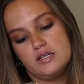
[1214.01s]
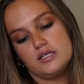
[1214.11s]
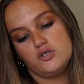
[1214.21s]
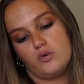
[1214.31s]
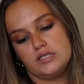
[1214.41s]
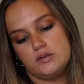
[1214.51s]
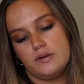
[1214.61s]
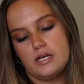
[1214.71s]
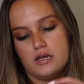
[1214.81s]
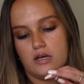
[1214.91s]
This is a
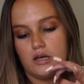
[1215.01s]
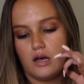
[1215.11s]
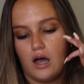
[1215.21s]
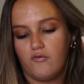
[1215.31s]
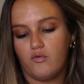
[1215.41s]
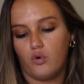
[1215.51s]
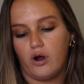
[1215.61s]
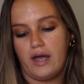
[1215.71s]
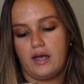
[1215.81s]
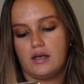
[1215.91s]
recipe for
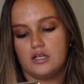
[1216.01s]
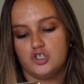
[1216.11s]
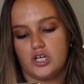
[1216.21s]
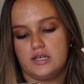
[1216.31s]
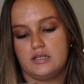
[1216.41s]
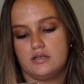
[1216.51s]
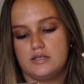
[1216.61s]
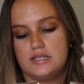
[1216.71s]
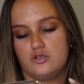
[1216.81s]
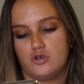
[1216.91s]
a chicken
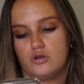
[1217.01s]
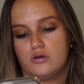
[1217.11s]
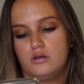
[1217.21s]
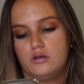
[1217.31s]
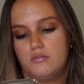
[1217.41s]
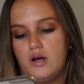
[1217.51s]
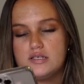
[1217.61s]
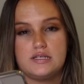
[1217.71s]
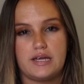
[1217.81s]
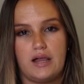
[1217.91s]
Caesar
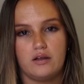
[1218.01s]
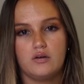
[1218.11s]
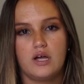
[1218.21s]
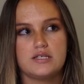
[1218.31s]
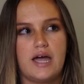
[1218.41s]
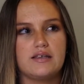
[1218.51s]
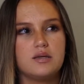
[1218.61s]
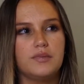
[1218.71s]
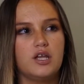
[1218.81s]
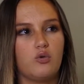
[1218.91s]
pasta salad because I had
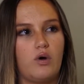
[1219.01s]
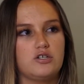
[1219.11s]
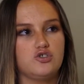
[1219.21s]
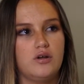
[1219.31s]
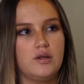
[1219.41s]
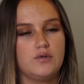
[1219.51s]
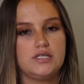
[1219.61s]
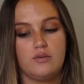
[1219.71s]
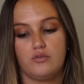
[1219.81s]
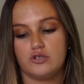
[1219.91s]
something at a restaurant that was
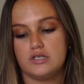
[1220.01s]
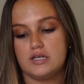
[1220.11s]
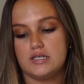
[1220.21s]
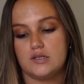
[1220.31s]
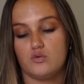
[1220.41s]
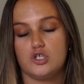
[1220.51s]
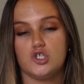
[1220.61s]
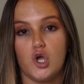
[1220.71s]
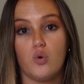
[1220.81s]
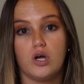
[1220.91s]
similar to this and it was
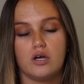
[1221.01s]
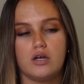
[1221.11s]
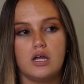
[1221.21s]
so good,